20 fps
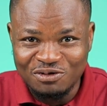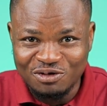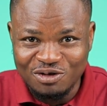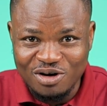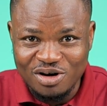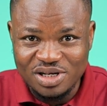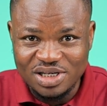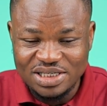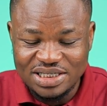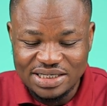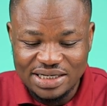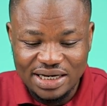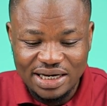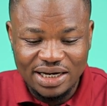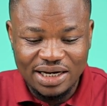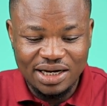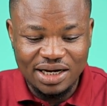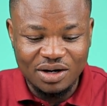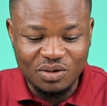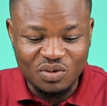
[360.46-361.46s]
front
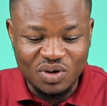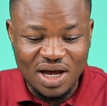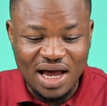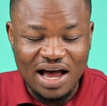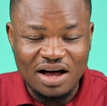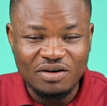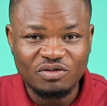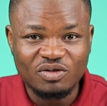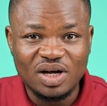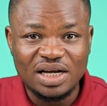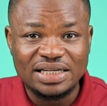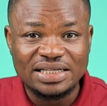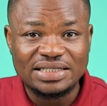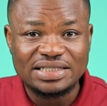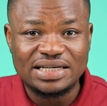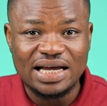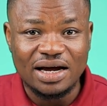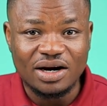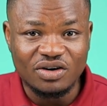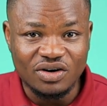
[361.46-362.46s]
and we have
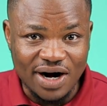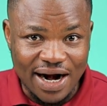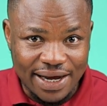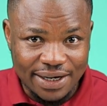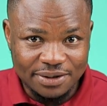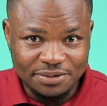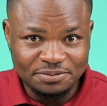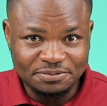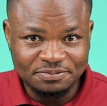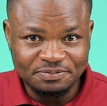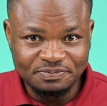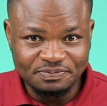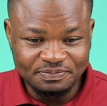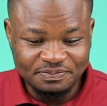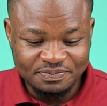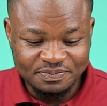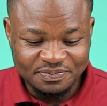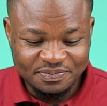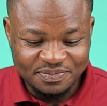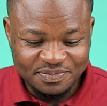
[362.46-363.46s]
ntakra,
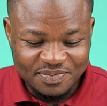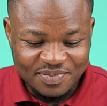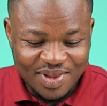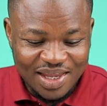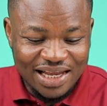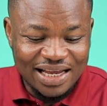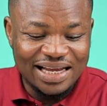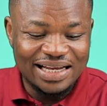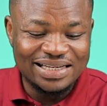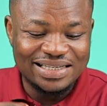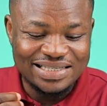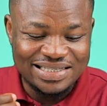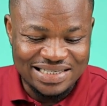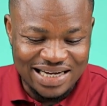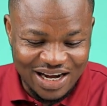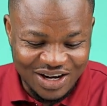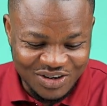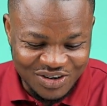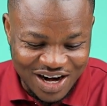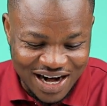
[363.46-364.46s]

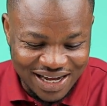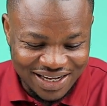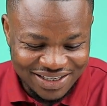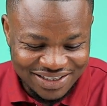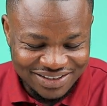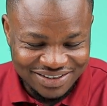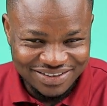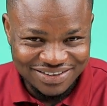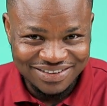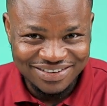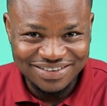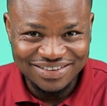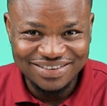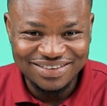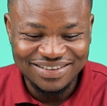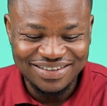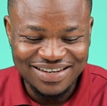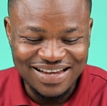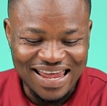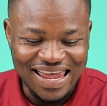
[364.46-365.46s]
ntakra,
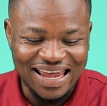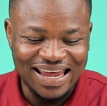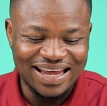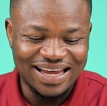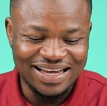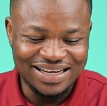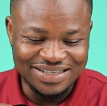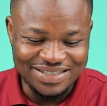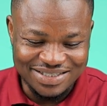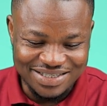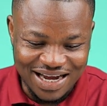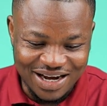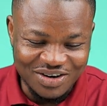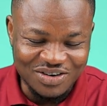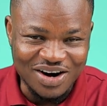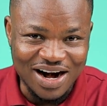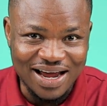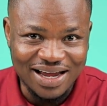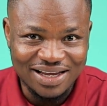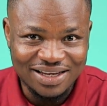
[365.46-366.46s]

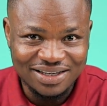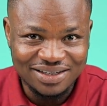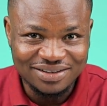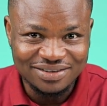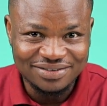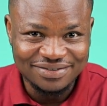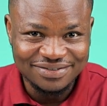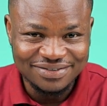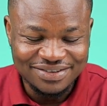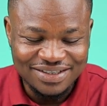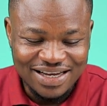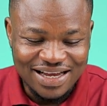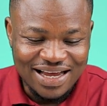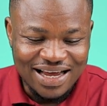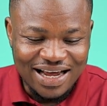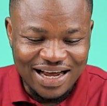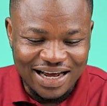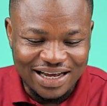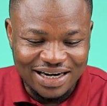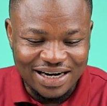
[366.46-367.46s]
ntakra.
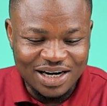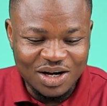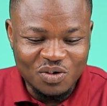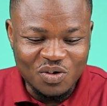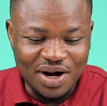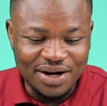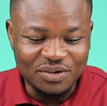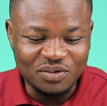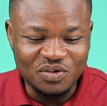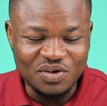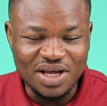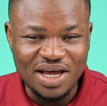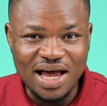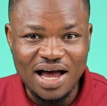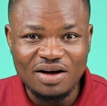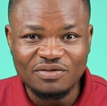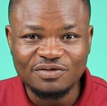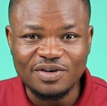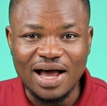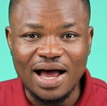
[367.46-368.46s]
Another one, we
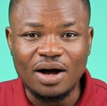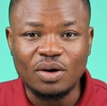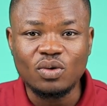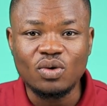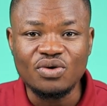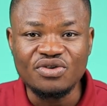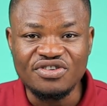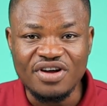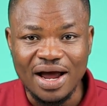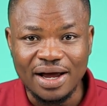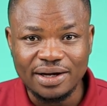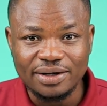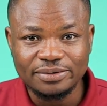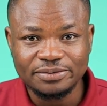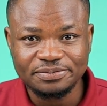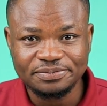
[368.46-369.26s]
have akonya,